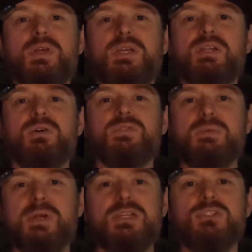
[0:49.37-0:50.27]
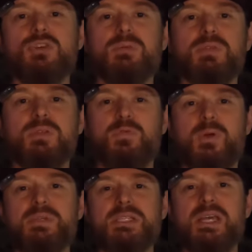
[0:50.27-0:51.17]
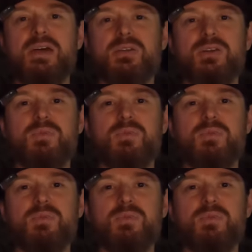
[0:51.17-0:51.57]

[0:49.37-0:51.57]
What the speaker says: You know, if somebody had showed up to the pharmacy counter